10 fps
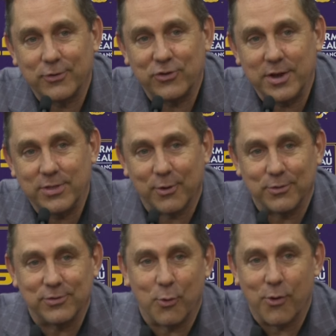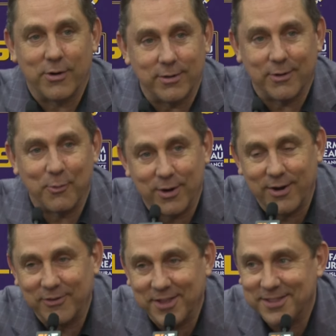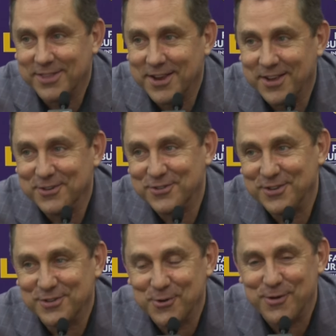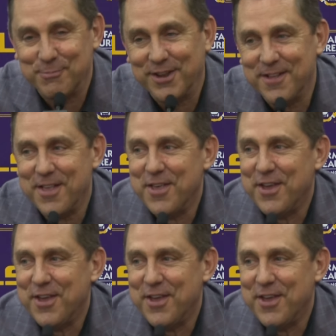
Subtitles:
sheath her sword or whatever that thing is she's doing, but